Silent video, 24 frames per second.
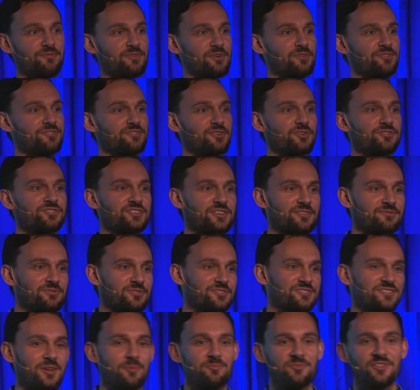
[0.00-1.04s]
searching for
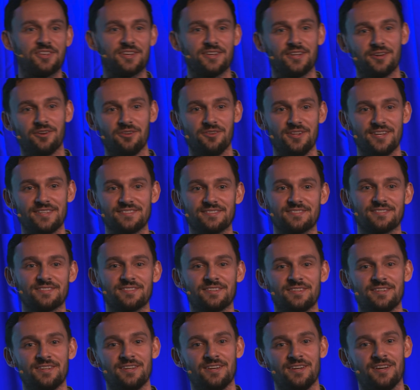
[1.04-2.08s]
something in a list,
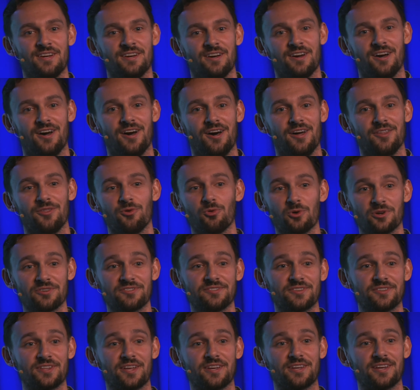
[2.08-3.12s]
the worst
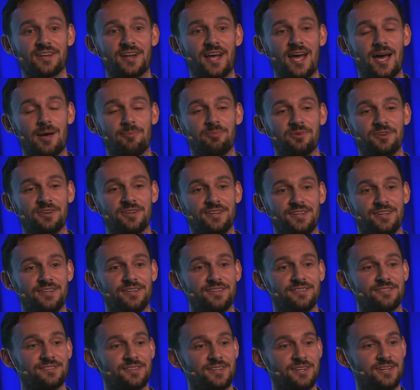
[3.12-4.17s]
thing that can happen
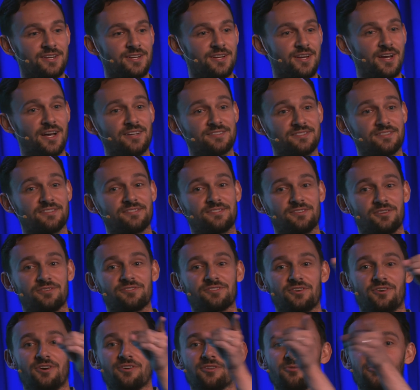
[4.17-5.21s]
is it has to
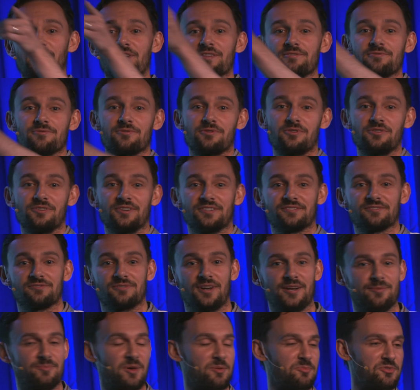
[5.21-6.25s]
search all the way through the list,
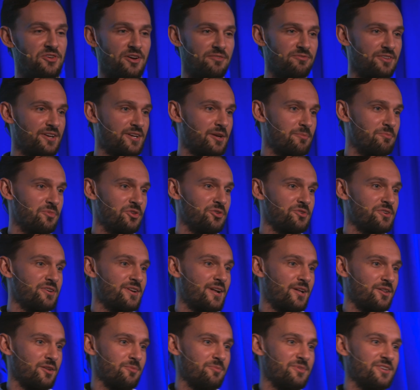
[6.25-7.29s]
right? Maybe you have like 1 million
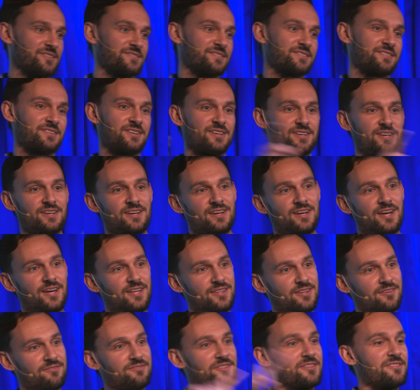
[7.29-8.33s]
elements,
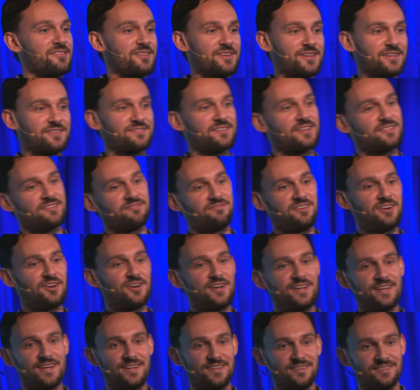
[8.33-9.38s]
and if the thing is at the
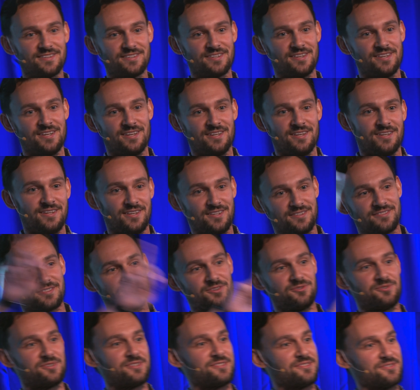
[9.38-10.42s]
very end, it's
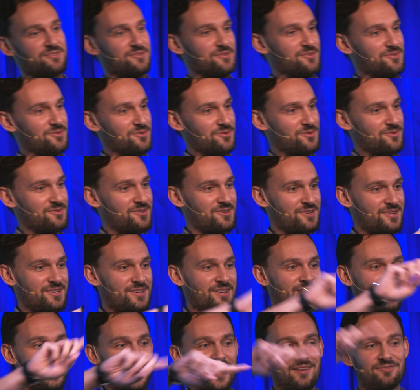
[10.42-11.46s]
going to
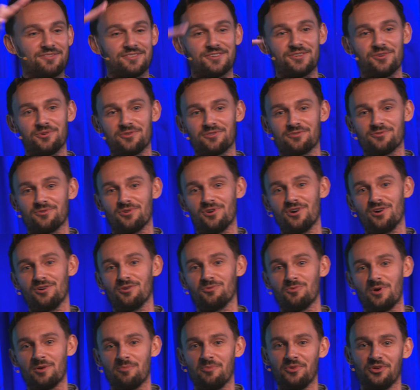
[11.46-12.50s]
have to go through
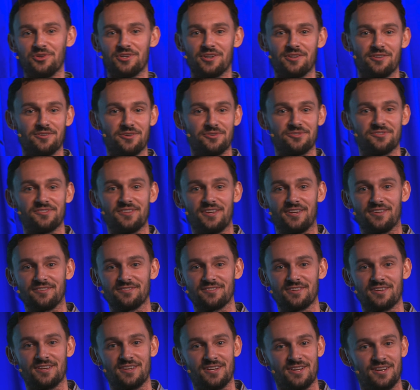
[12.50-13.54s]
all 1 million of those
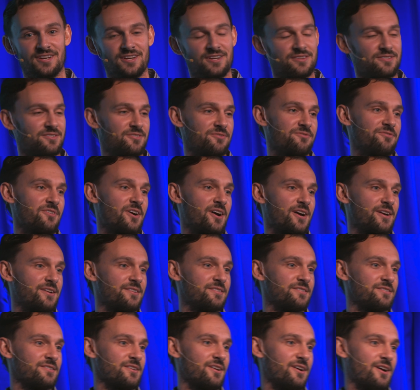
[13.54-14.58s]
things to
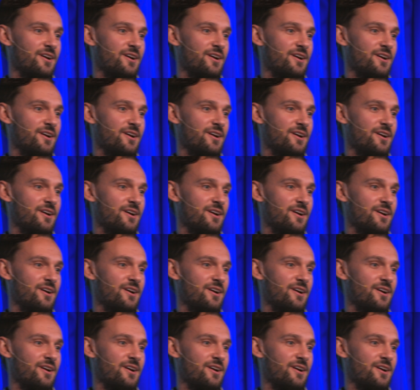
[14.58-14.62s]
find